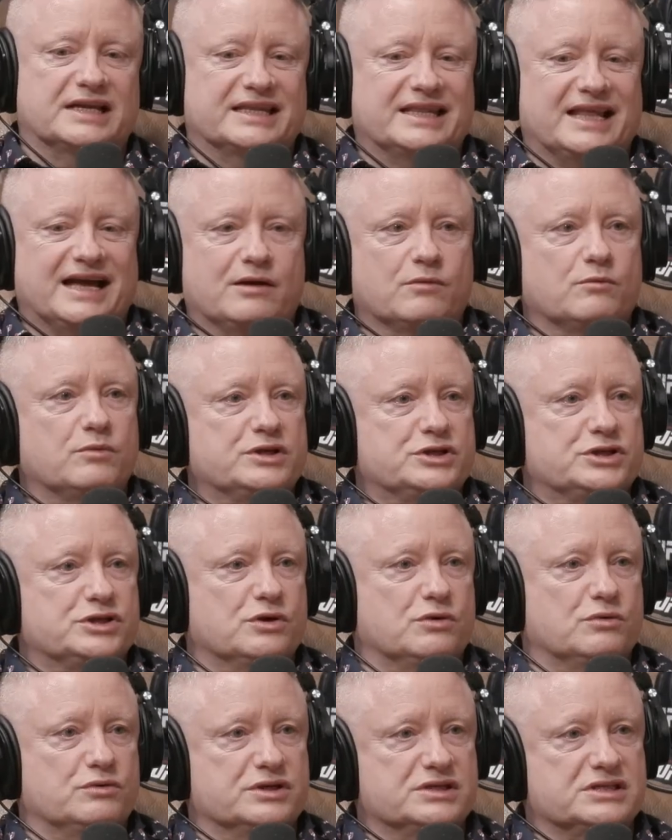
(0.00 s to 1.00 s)
language, you
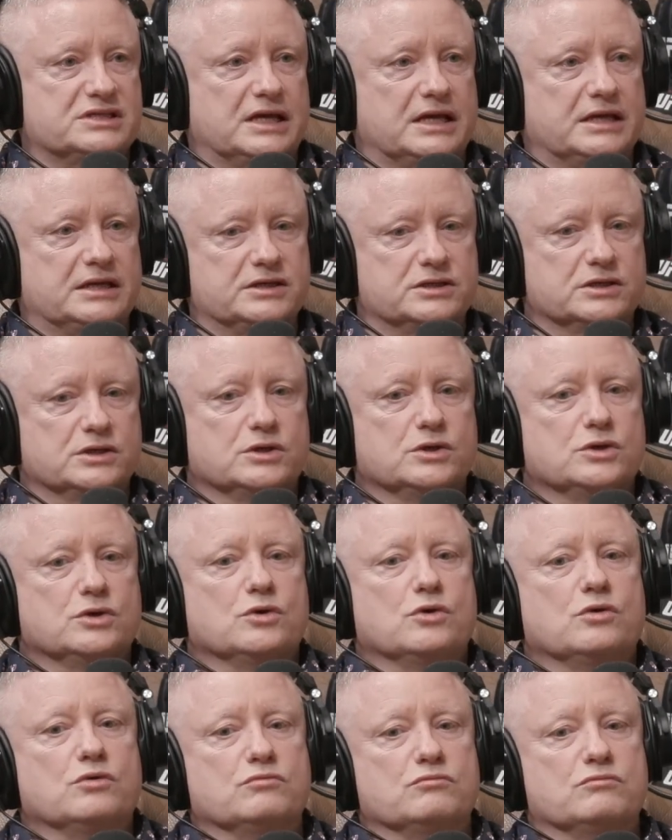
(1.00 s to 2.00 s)
don't understand
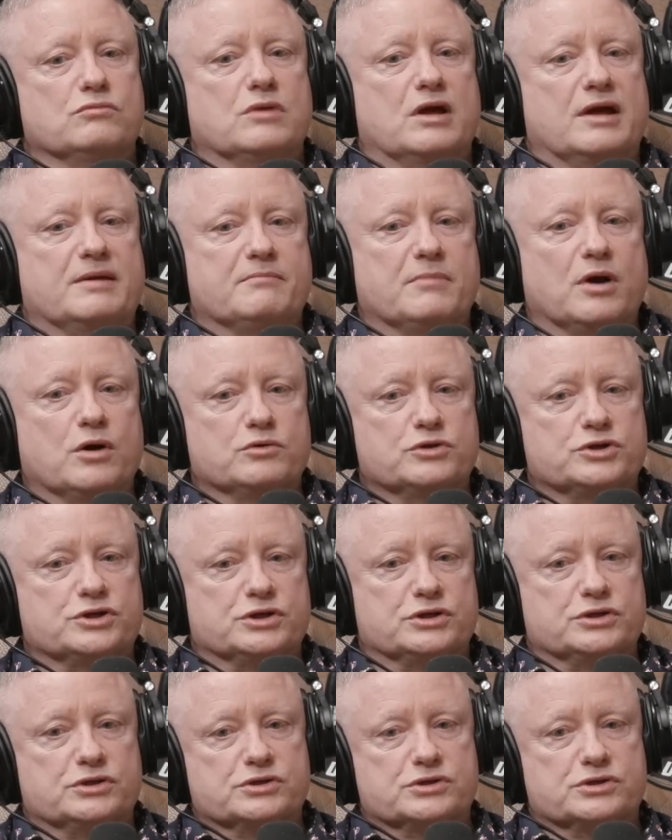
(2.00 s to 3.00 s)

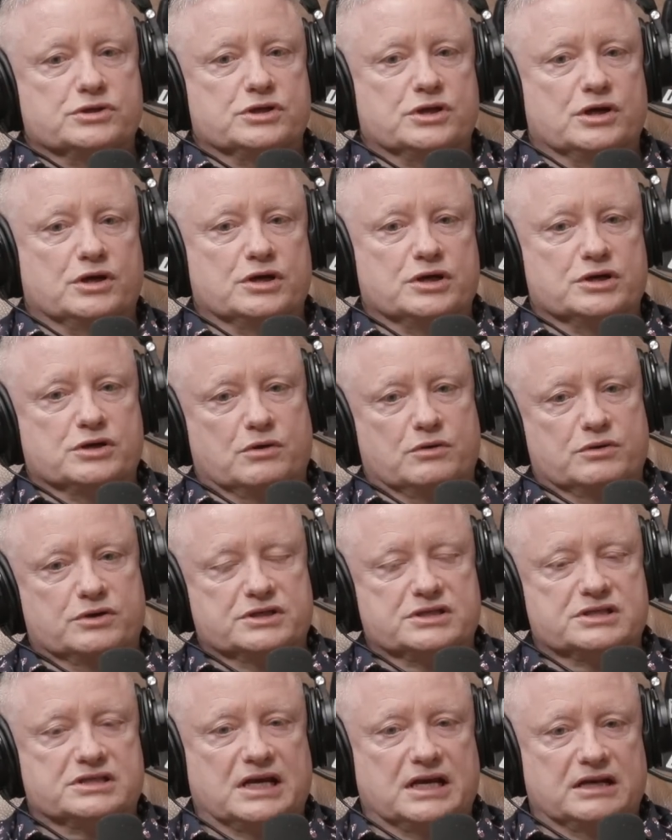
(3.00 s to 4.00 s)
emotions, you don't
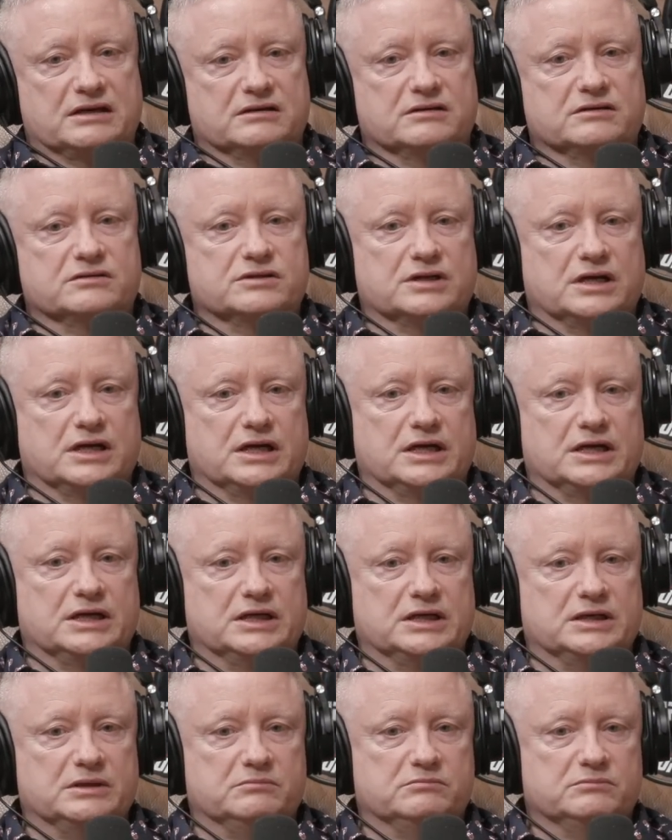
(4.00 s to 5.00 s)
understand
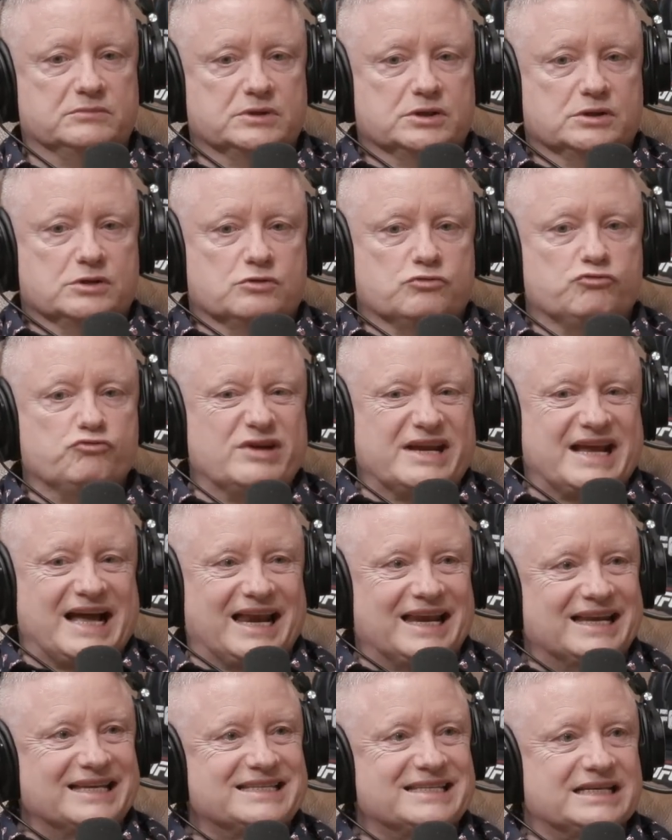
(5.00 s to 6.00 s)

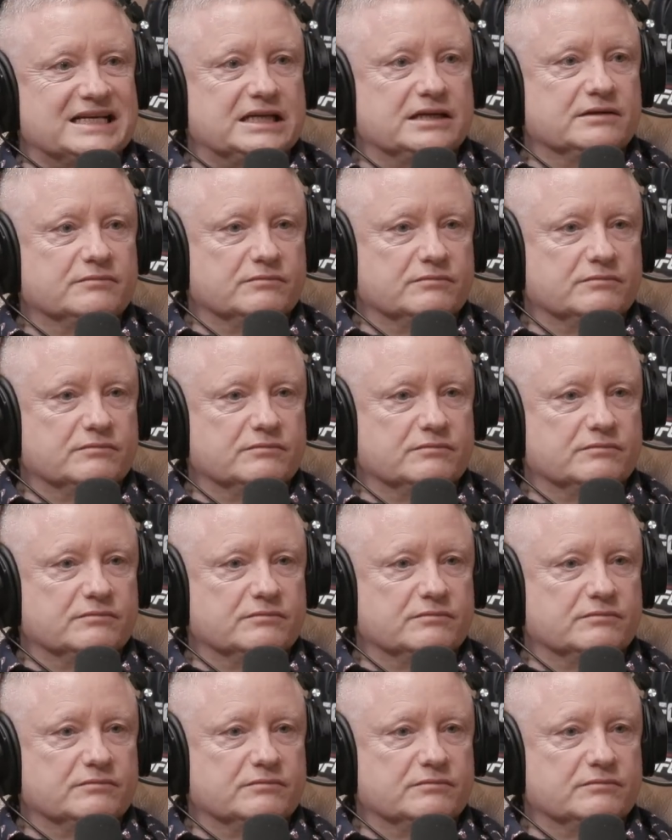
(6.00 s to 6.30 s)
reality.